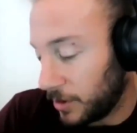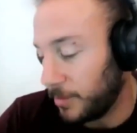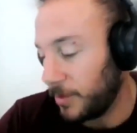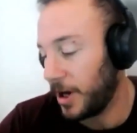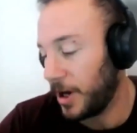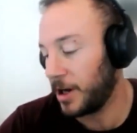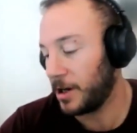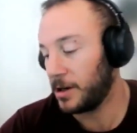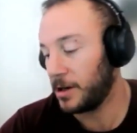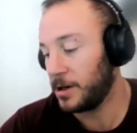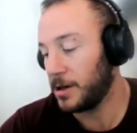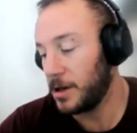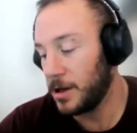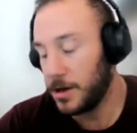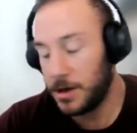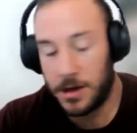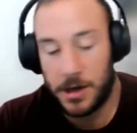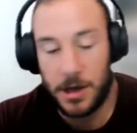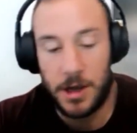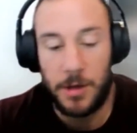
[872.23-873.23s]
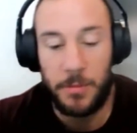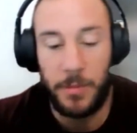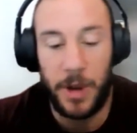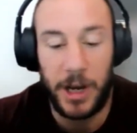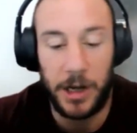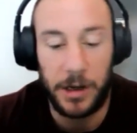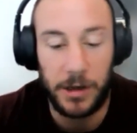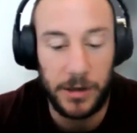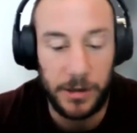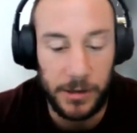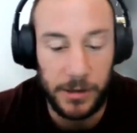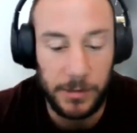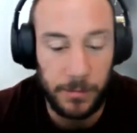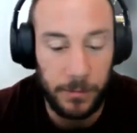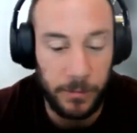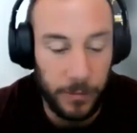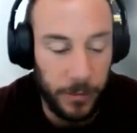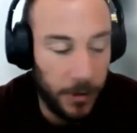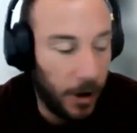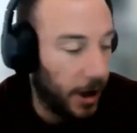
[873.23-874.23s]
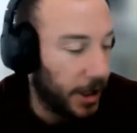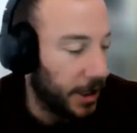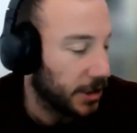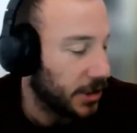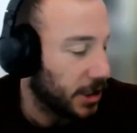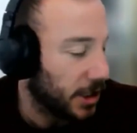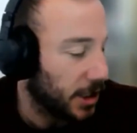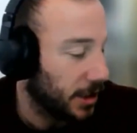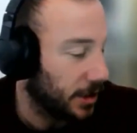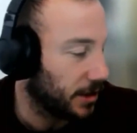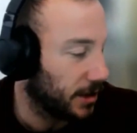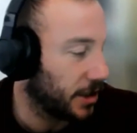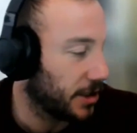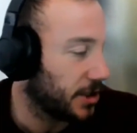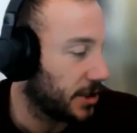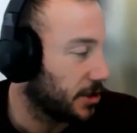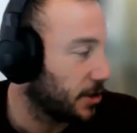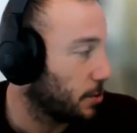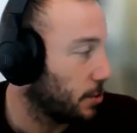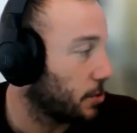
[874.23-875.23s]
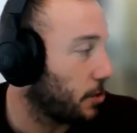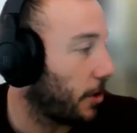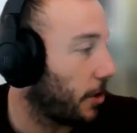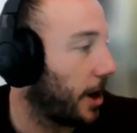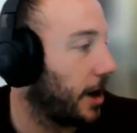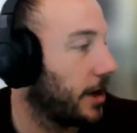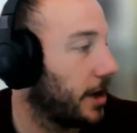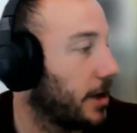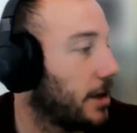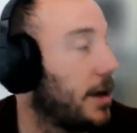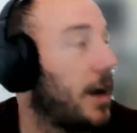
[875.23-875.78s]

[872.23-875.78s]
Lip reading: man. And man, I guess this is all great.